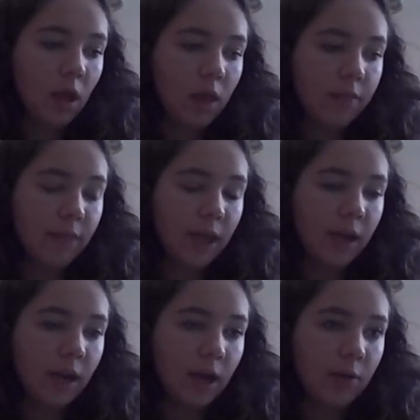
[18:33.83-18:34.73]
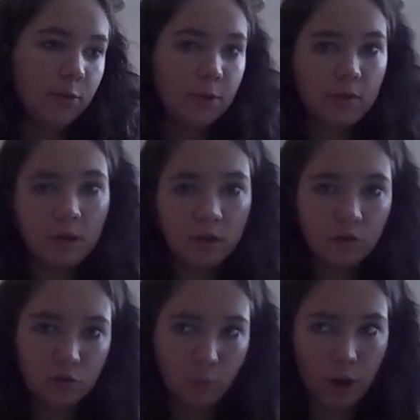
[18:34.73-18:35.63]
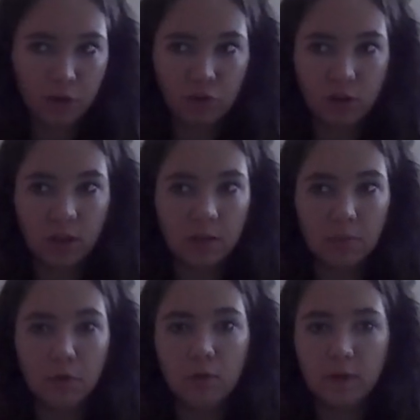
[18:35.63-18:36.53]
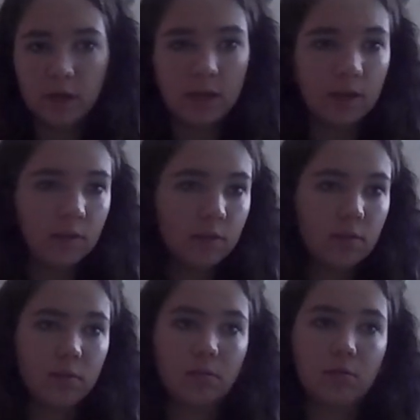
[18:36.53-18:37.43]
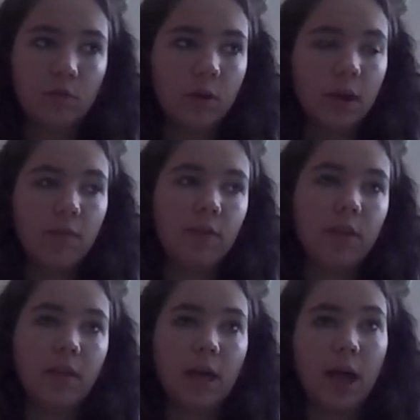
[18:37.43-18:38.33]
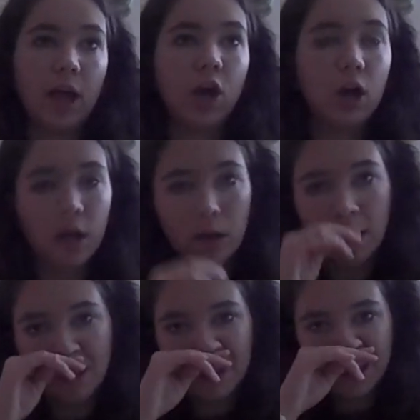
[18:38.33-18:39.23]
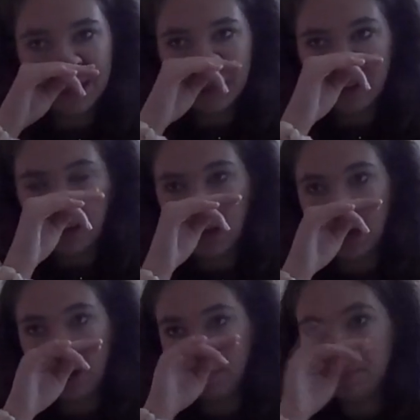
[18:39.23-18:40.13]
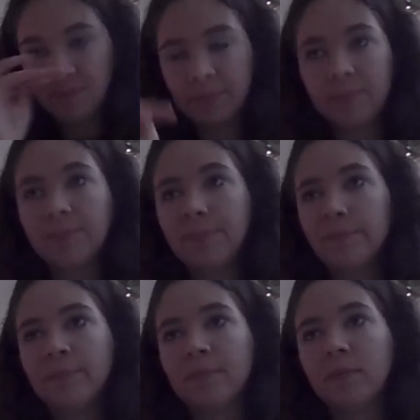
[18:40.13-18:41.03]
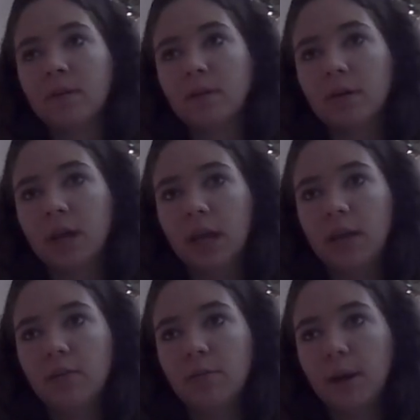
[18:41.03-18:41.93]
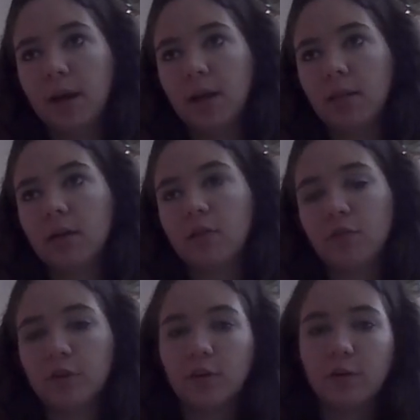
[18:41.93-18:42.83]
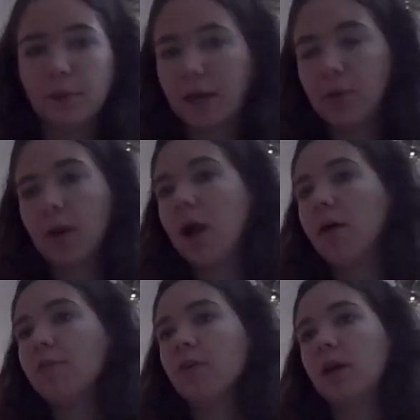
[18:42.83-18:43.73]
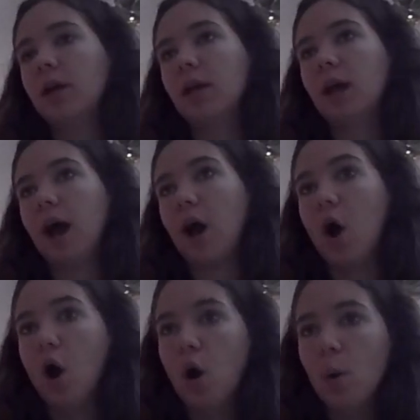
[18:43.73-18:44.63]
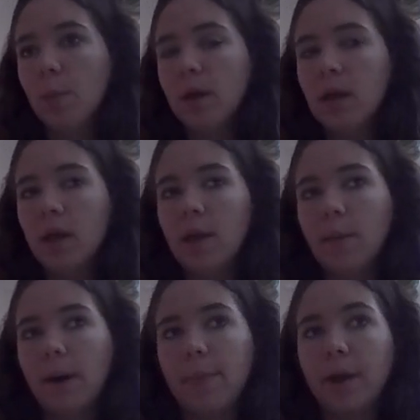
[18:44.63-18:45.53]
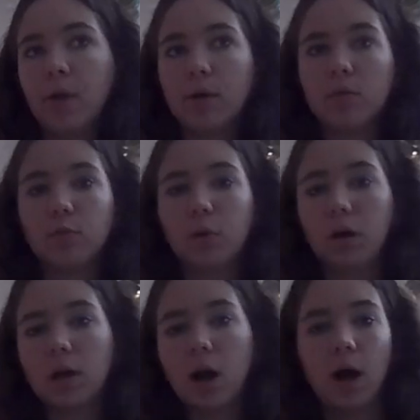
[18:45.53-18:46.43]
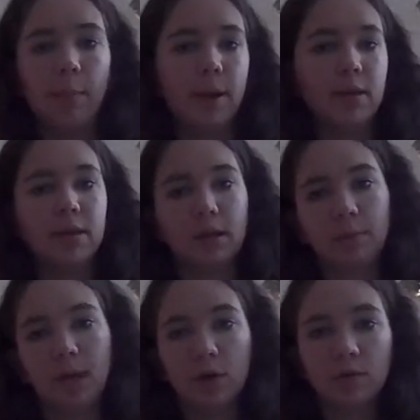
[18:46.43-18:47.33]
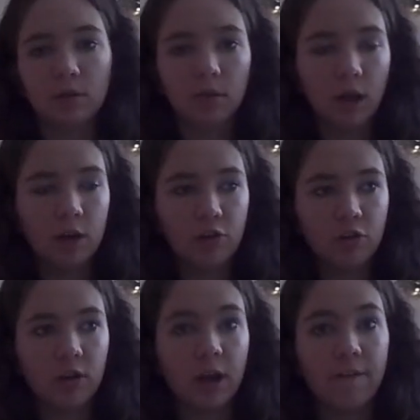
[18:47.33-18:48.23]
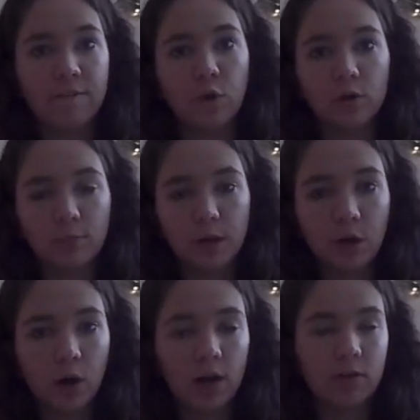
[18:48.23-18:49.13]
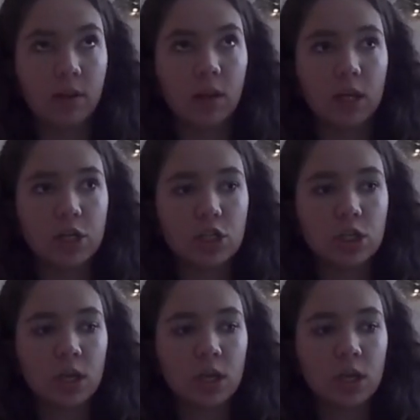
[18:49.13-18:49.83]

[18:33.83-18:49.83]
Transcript: then I was basically just watching movies, doing everything that I could. Um, into my, a little further into my recovery at home, my parents would come and take me out to lunch and kind of force me to go out to lunch.